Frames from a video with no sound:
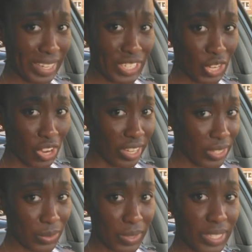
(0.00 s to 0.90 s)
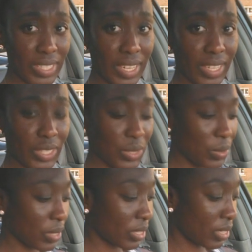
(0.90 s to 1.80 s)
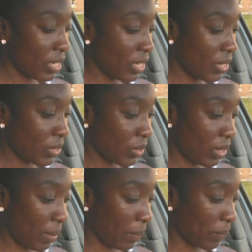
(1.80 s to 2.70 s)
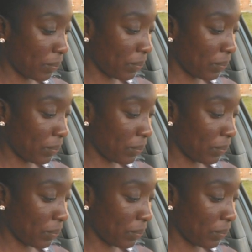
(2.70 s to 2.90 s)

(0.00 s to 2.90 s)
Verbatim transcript: I can talk and do this. I like to do this. So yeah.